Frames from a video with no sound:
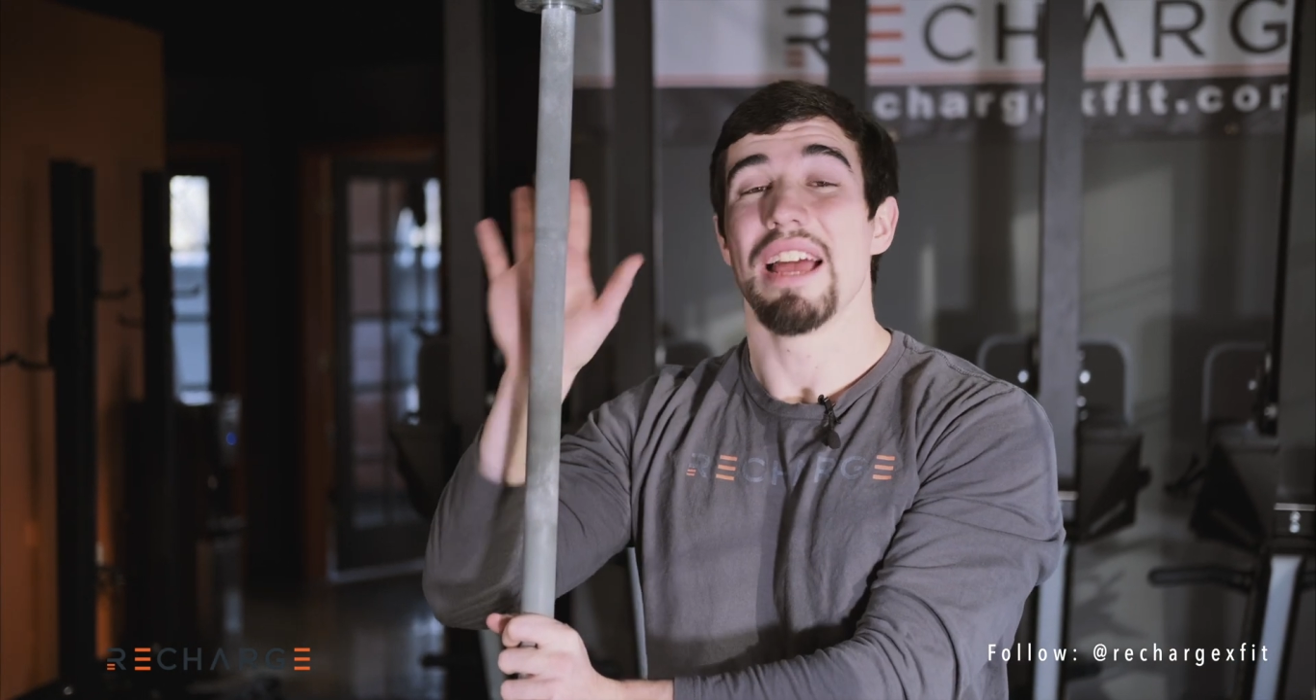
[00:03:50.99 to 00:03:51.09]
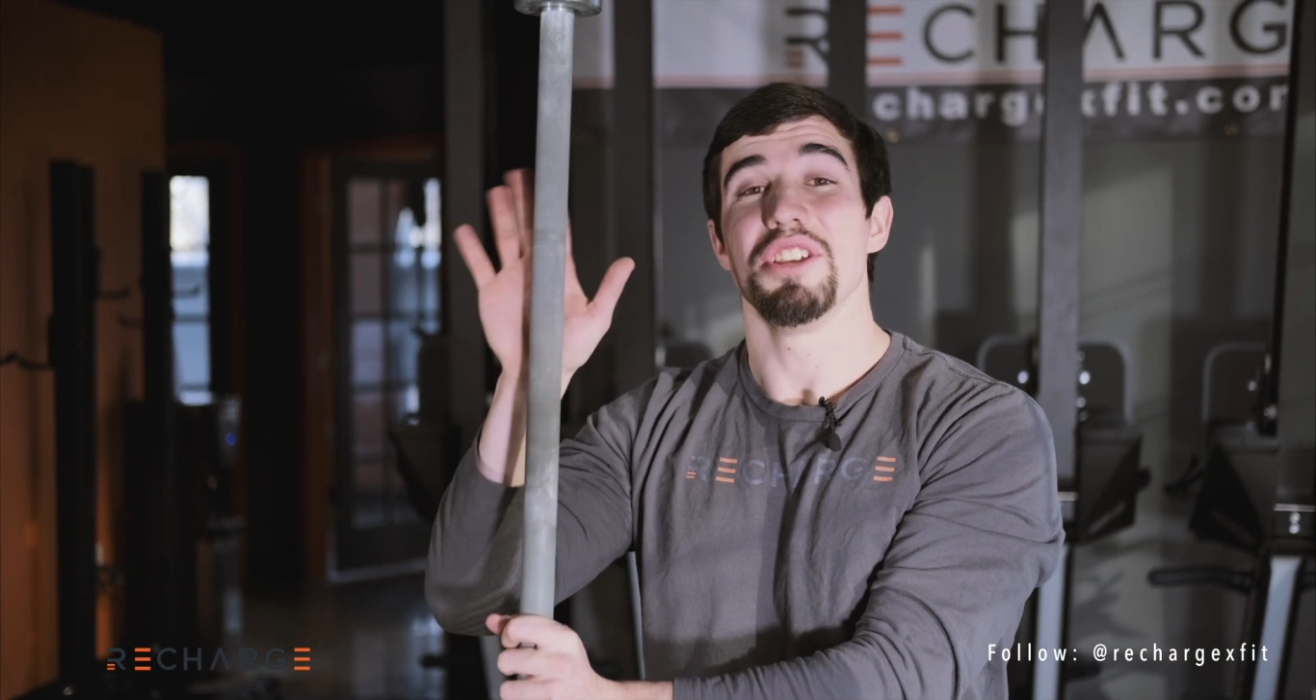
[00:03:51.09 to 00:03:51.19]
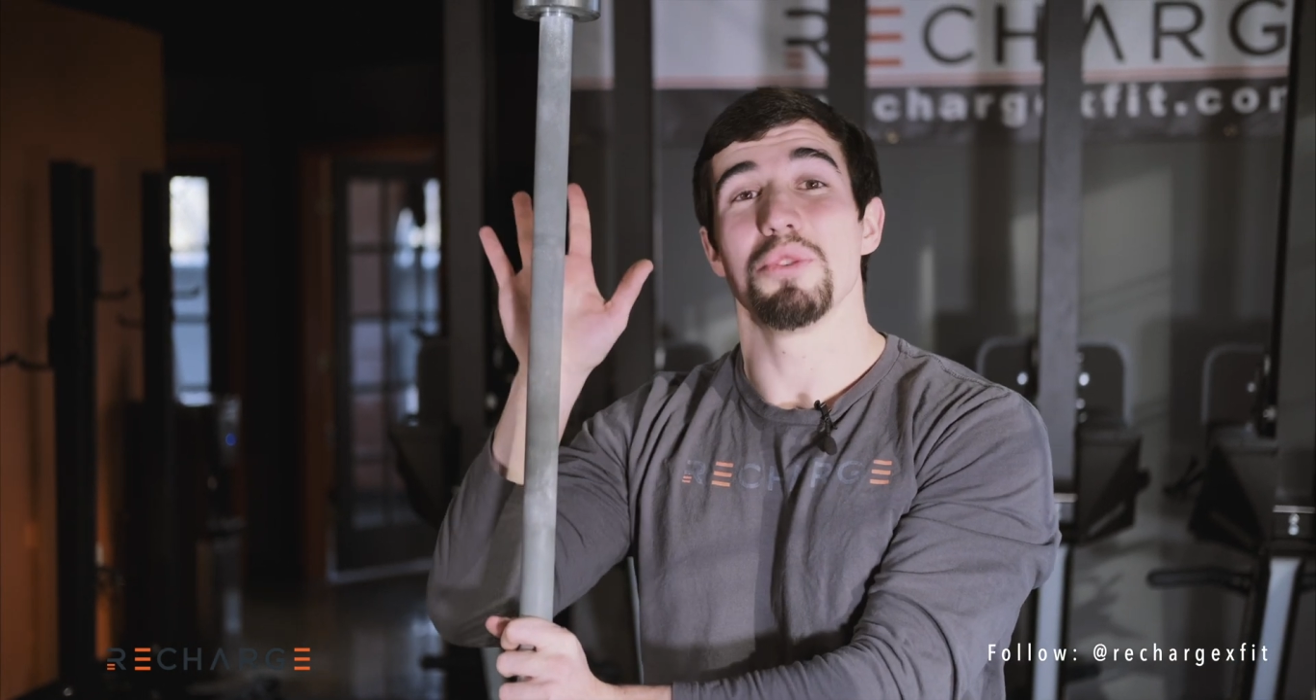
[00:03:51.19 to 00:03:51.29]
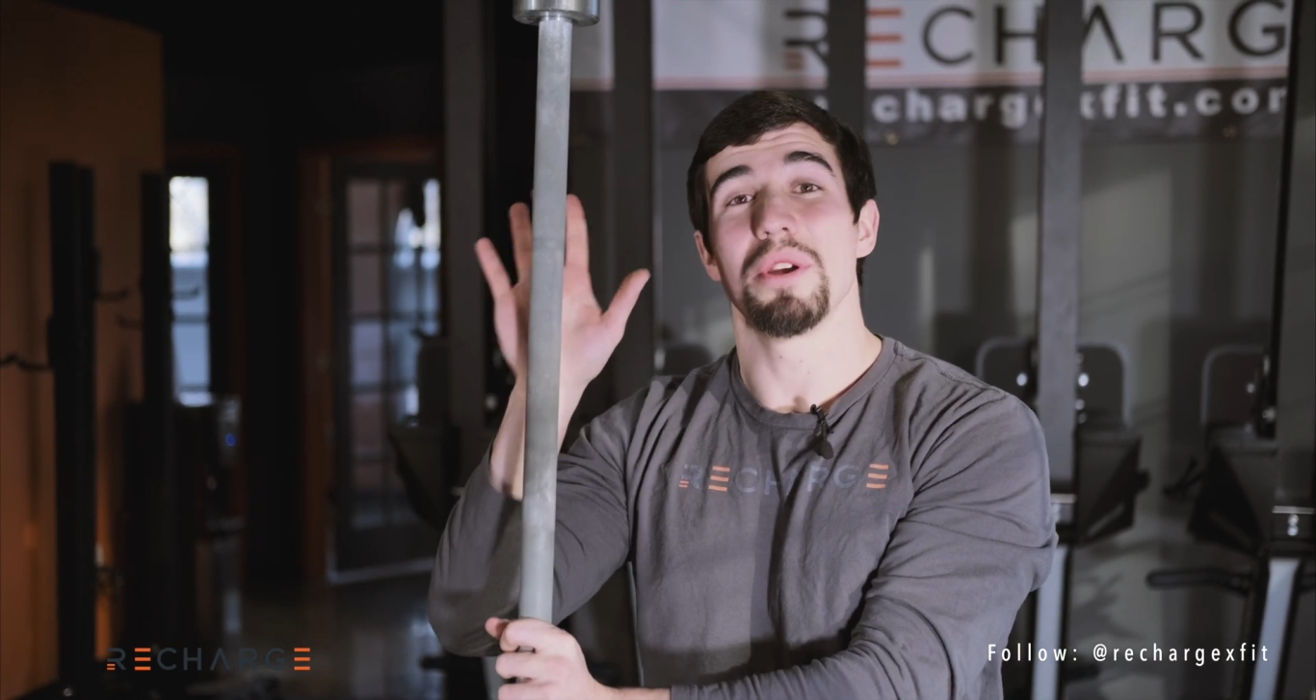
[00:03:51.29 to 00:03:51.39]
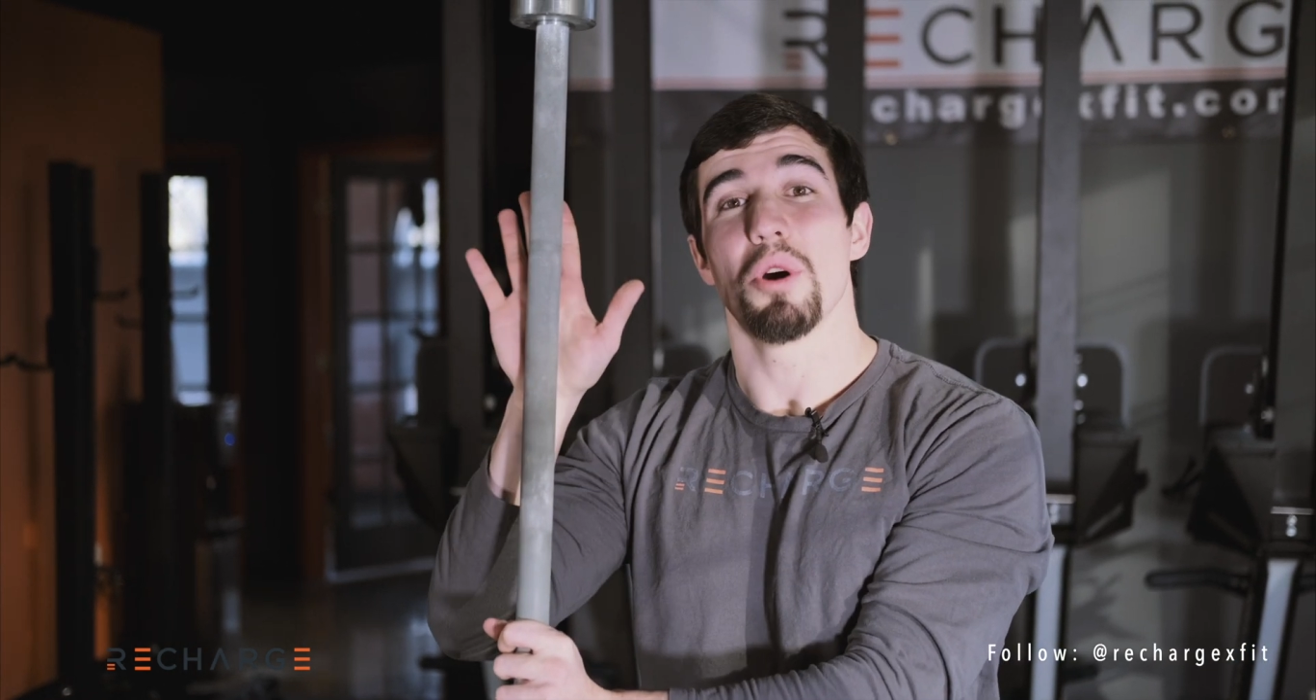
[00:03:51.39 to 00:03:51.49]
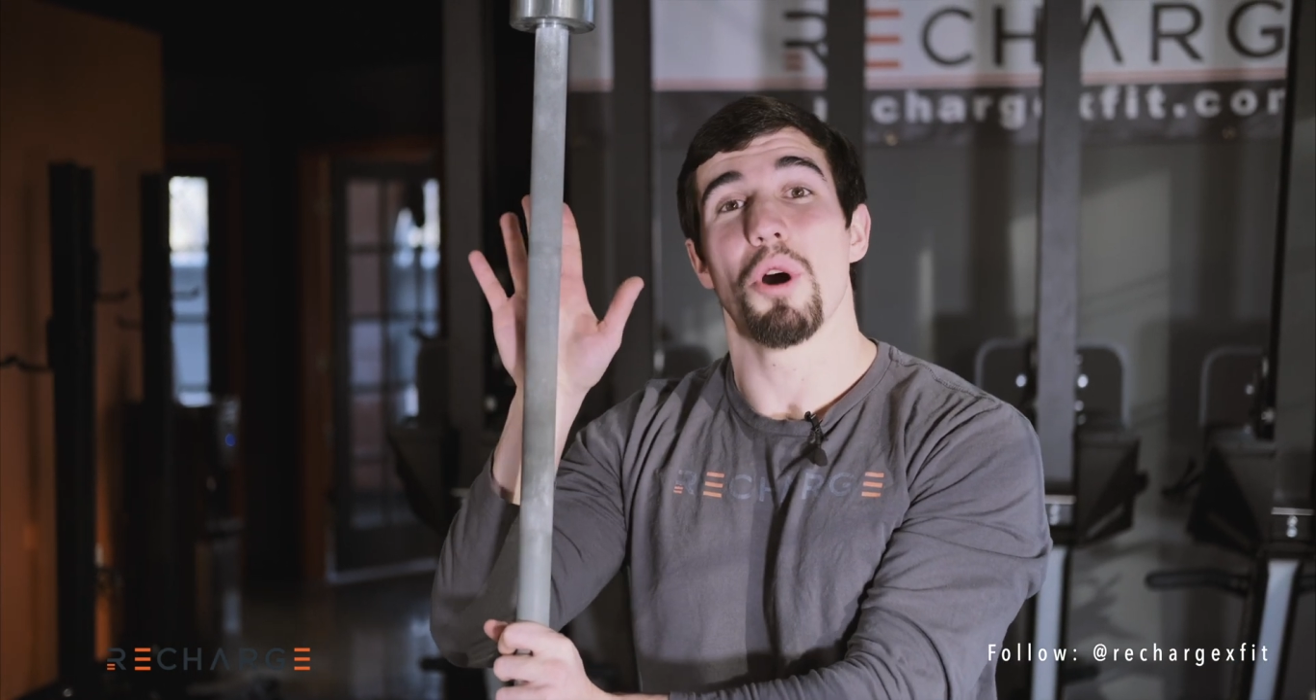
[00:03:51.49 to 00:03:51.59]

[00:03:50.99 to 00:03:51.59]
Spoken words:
and doing